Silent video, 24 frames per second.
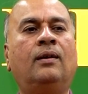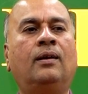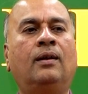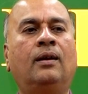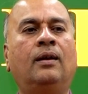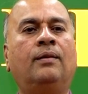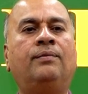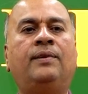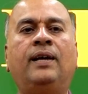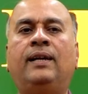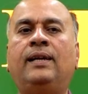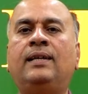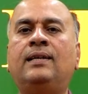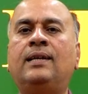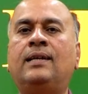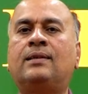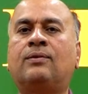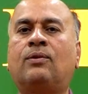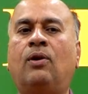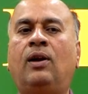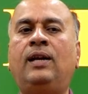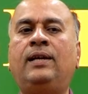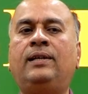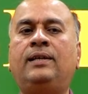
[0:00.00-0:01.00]
If there is a
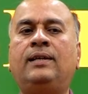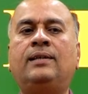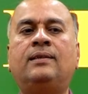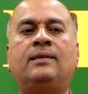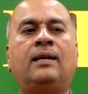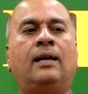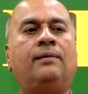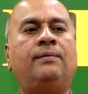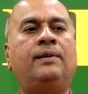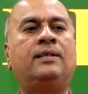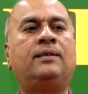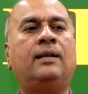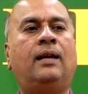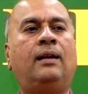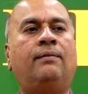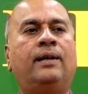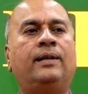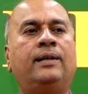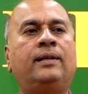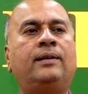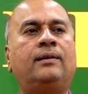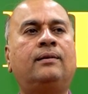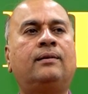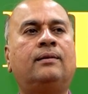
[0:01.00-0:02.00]
quality in service
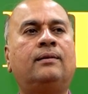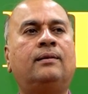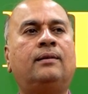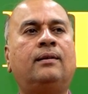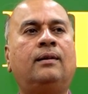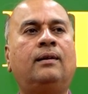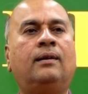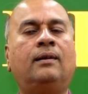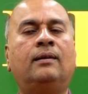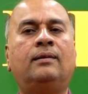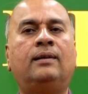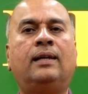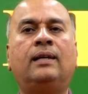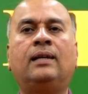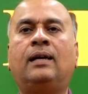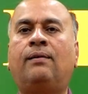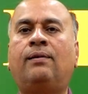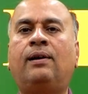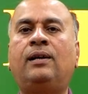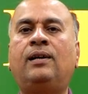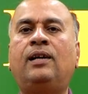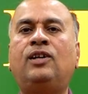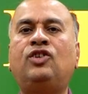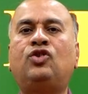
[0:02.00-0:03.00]
delivery, then
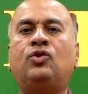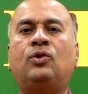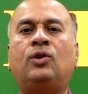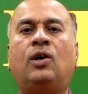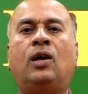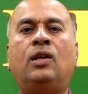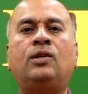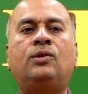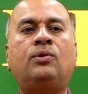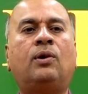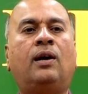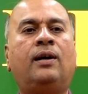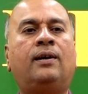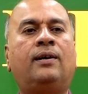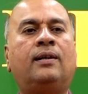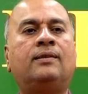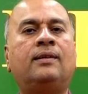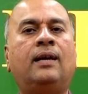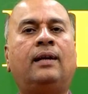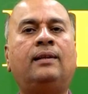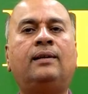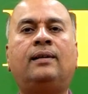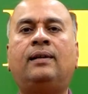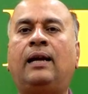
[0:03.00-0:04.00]
governance should also address
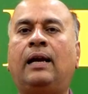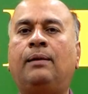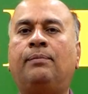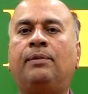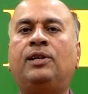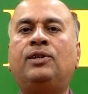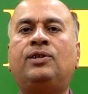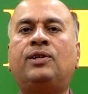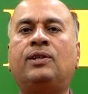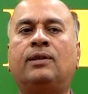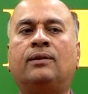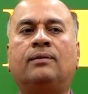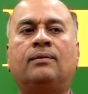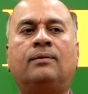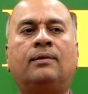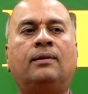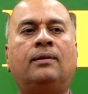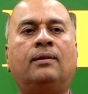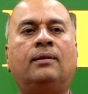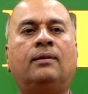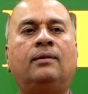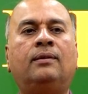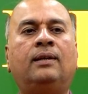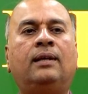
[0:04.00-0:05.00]
the other dimension,
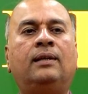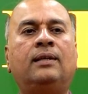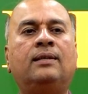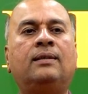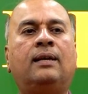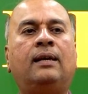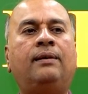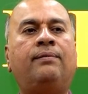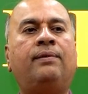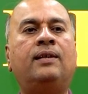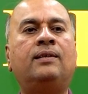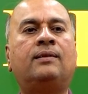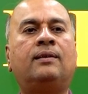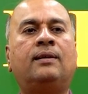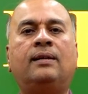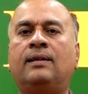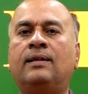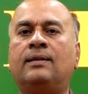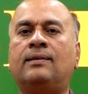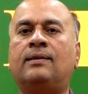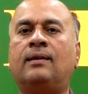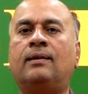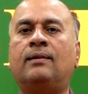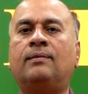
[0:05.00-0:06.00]
that is grievance
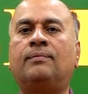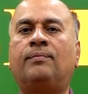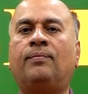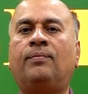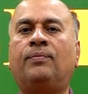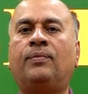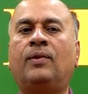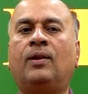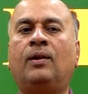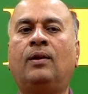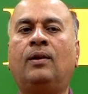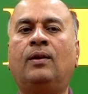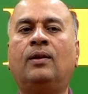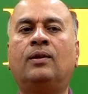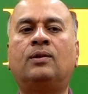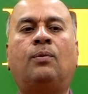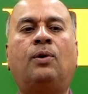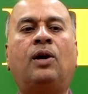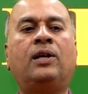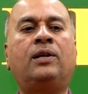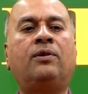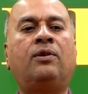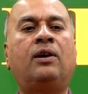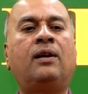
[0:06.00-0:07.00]
redressal. So,
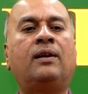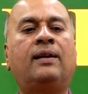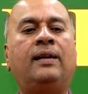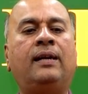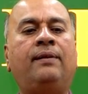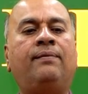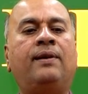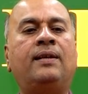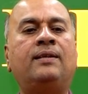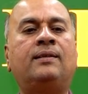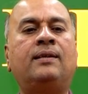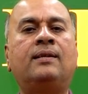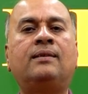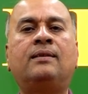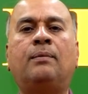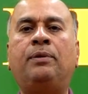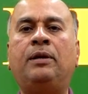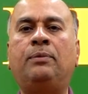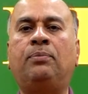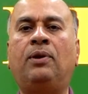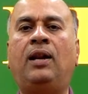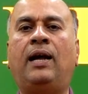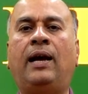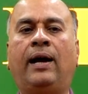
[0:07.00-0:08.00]
whatever grievances the
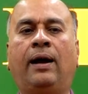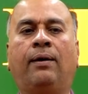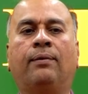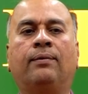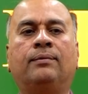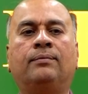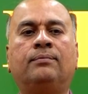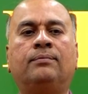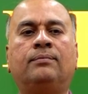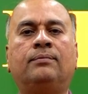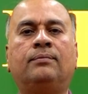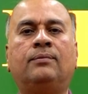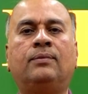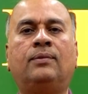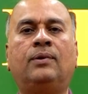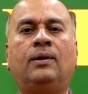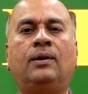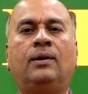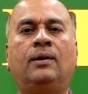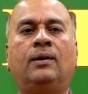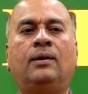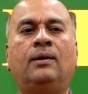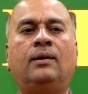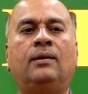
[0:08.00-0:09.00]
people have,
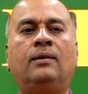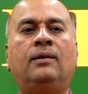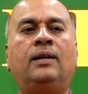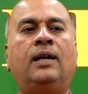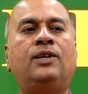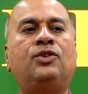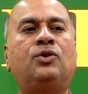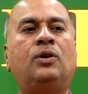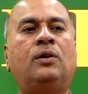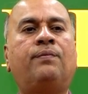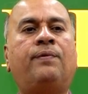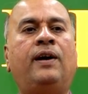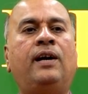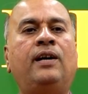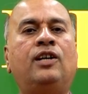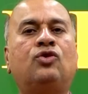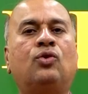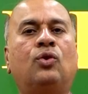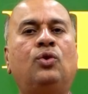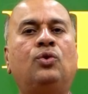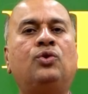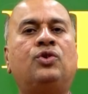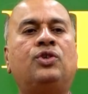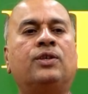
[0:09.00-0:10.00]
that should find a
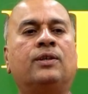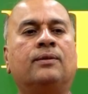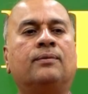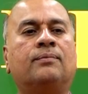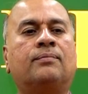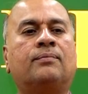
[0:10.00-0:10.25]
solution.